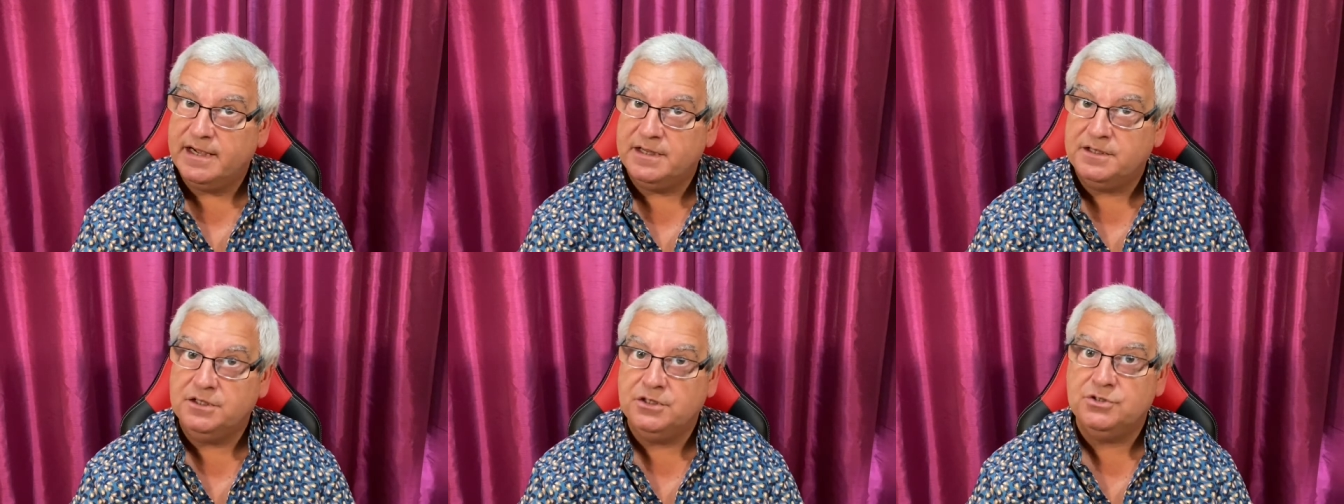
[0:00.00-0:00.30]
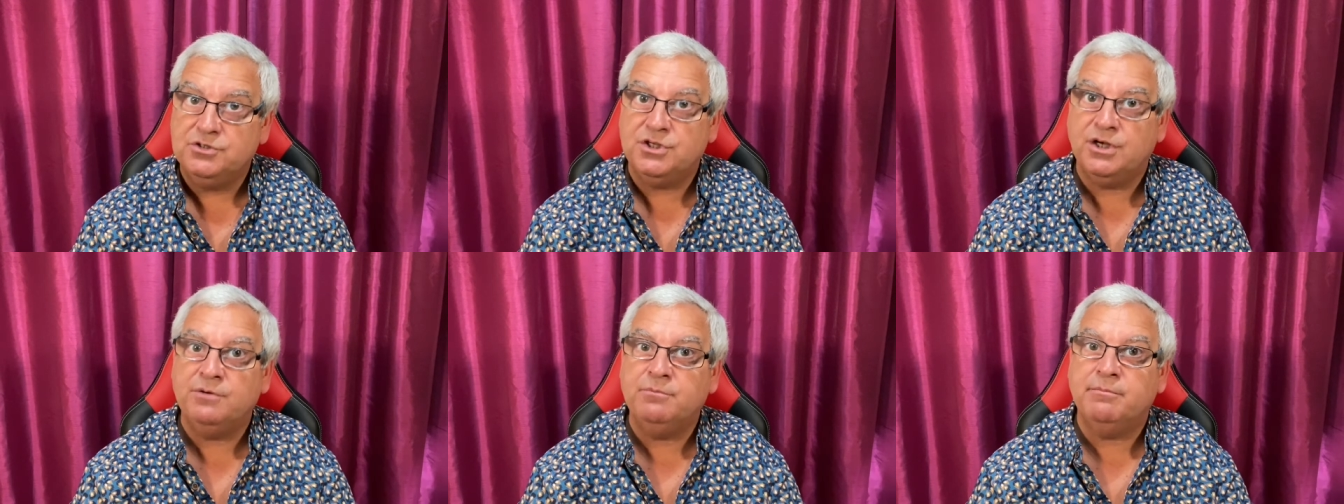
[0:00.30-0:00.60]
and you
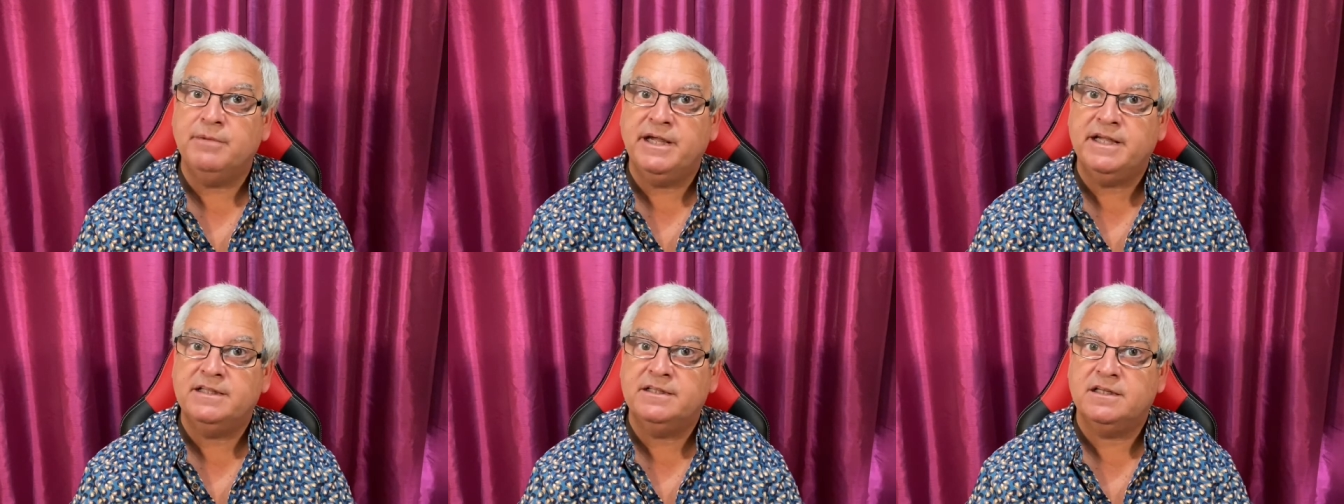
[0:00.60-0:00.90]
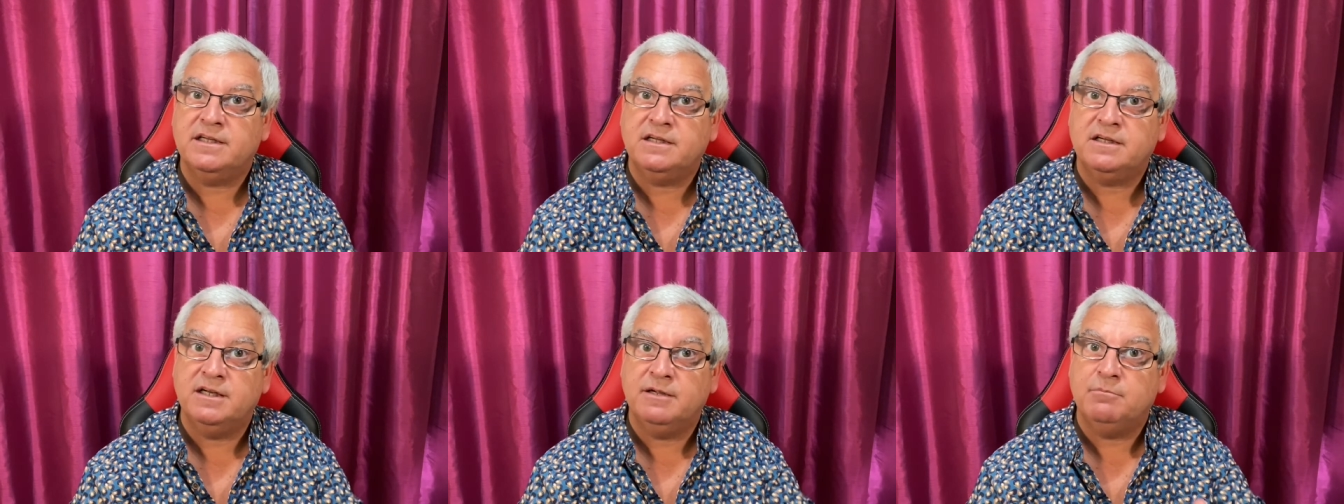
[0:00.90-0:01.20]
don't make the
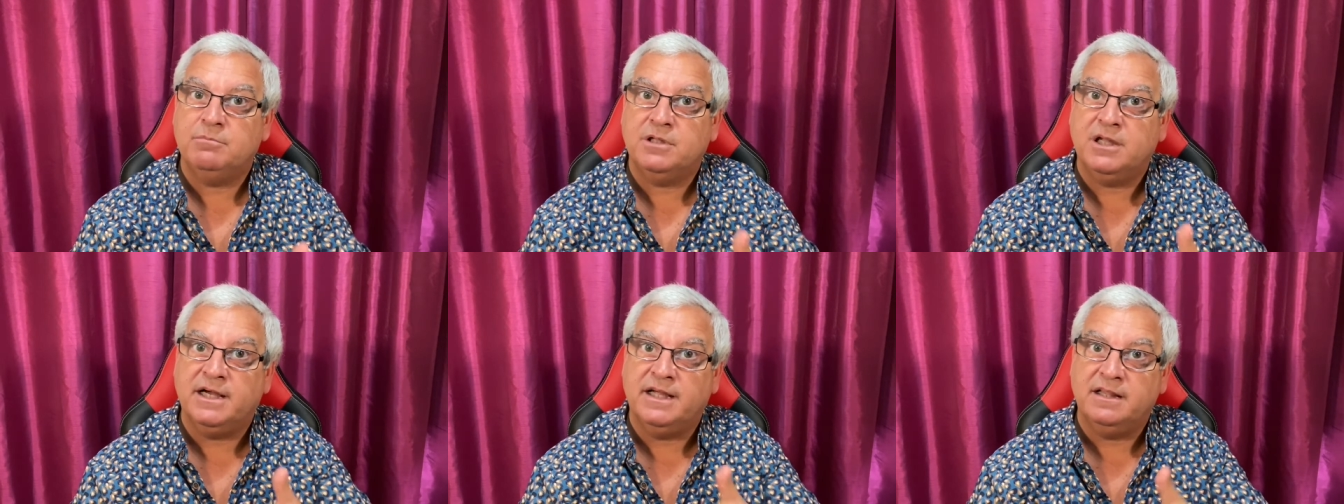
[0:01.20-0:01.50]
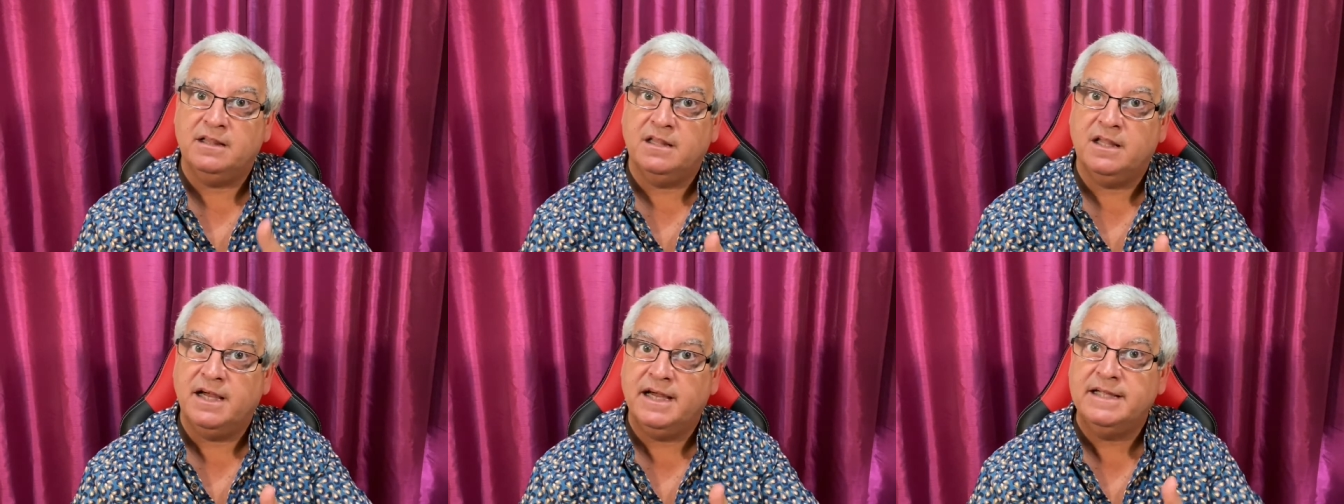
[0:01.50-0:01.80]
clip
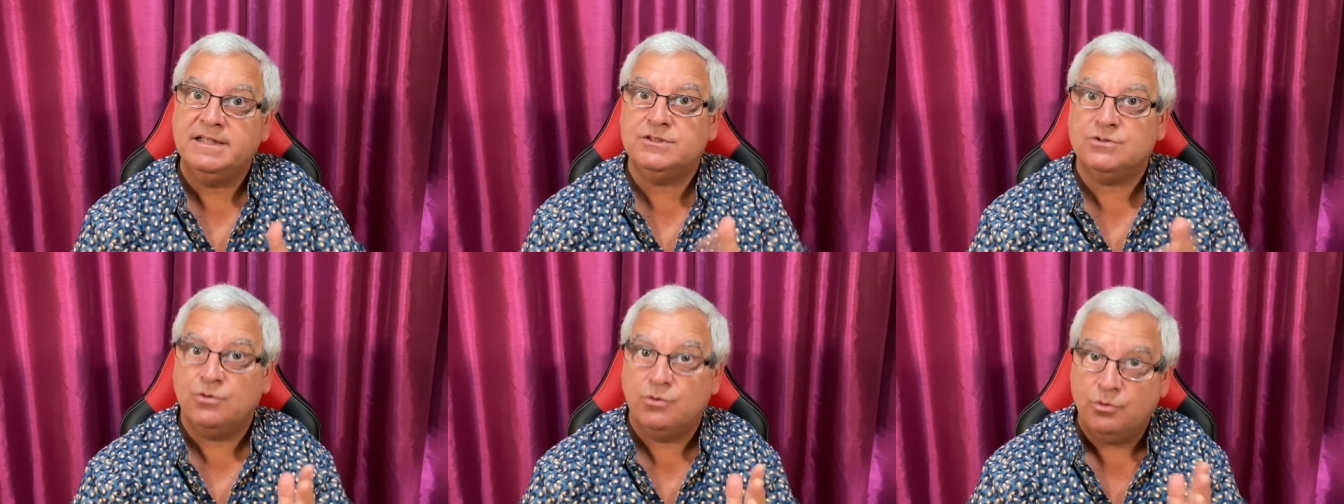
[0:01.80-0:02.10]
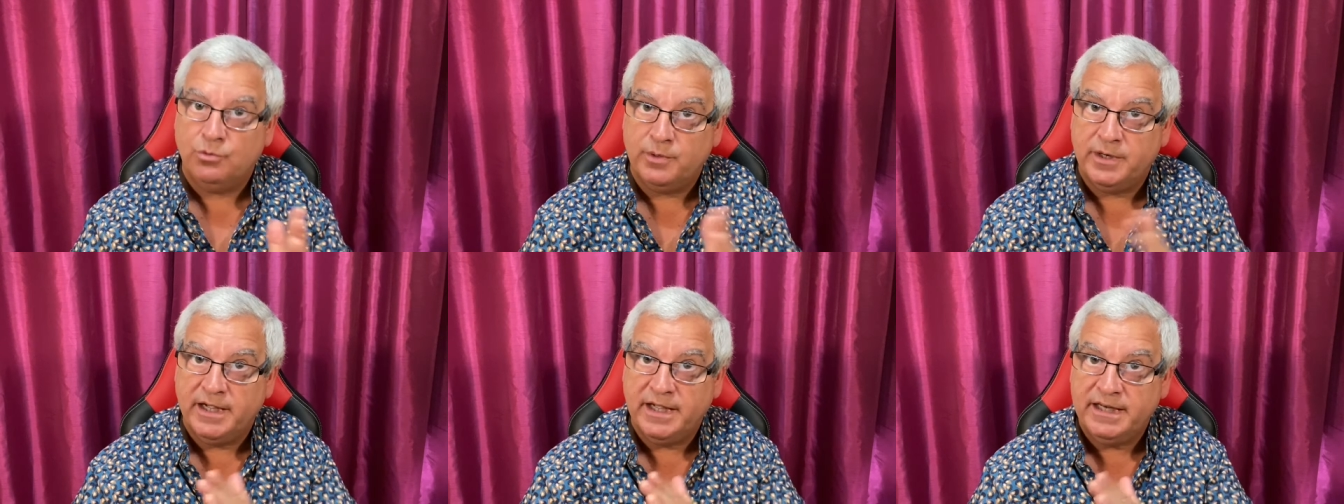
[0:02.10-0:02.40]
light
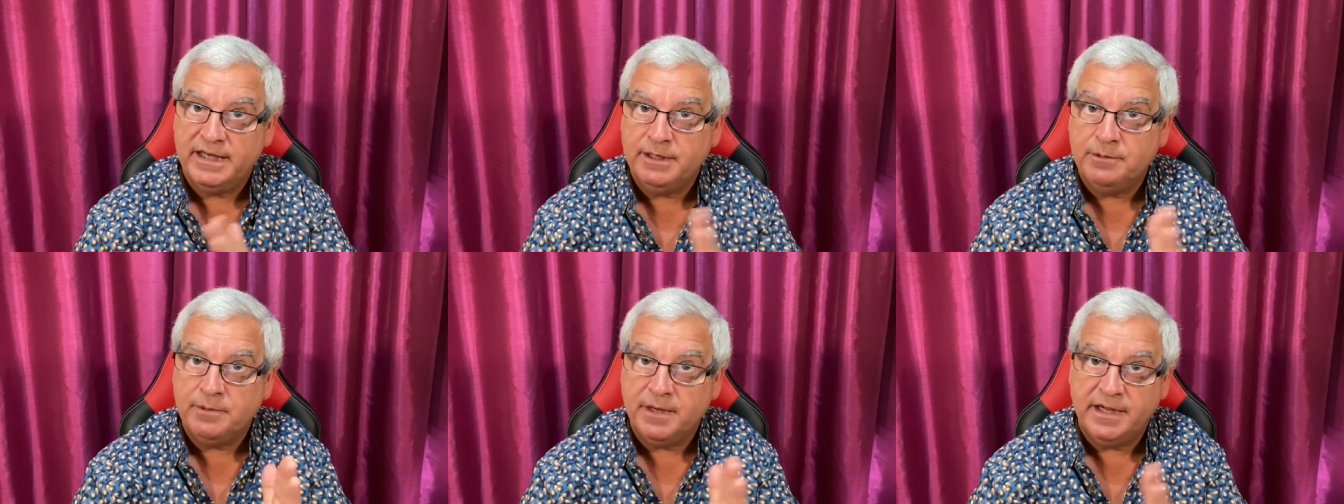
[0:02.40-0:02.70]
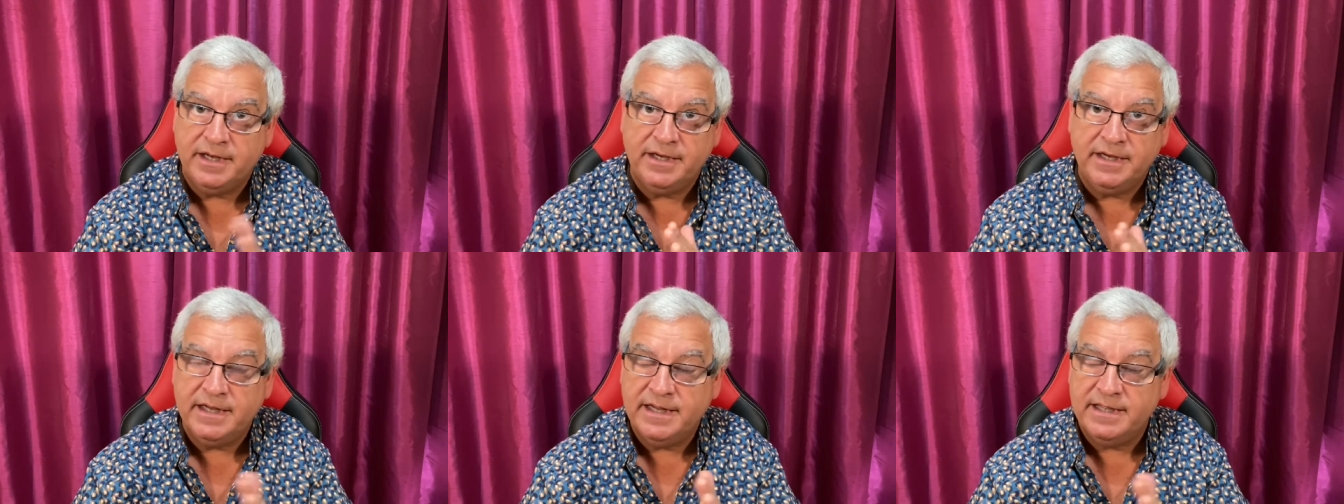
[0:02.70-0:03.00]
or
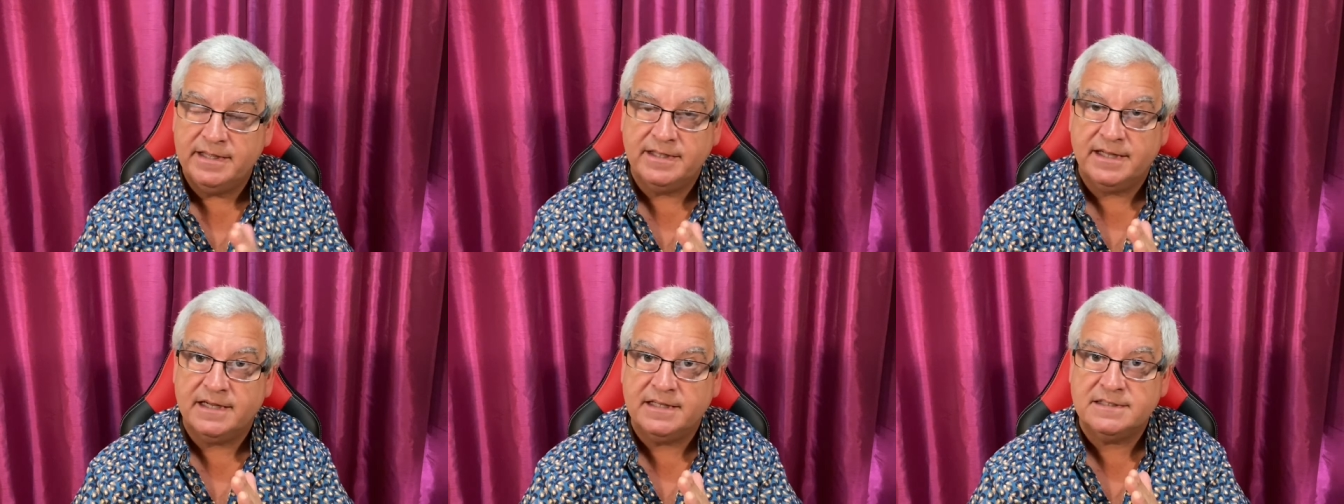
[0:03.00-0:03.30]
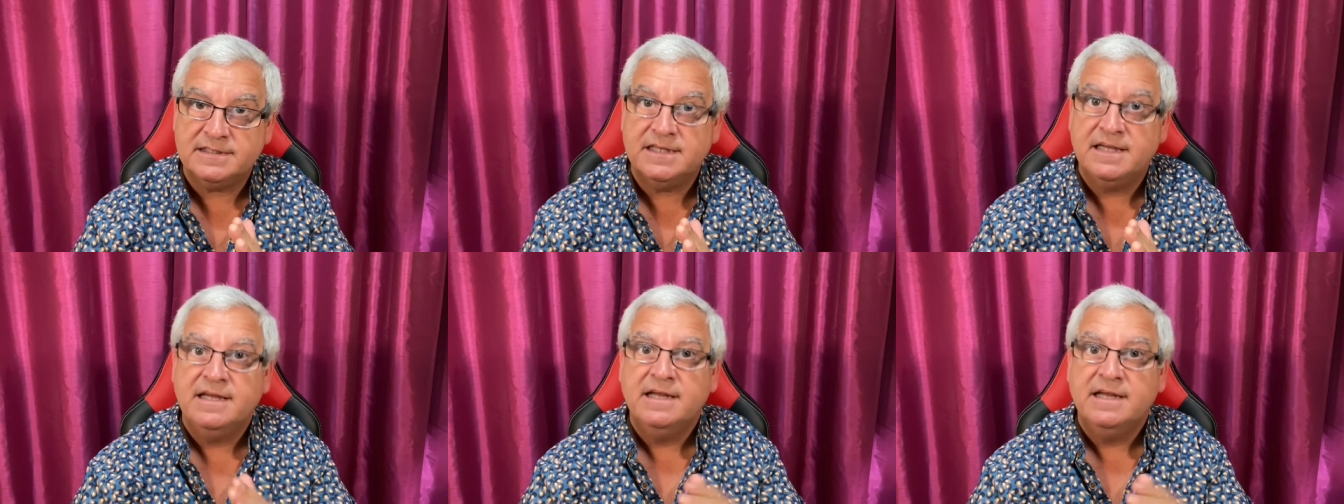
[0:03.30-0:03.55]
anywhere near that,